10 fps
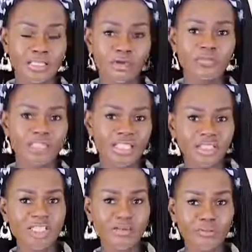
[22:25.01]
of a
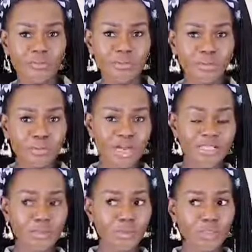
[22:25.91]
certain affordable
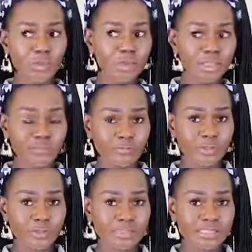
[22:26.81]
price point, only for
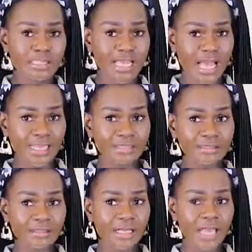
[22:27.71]
you to scan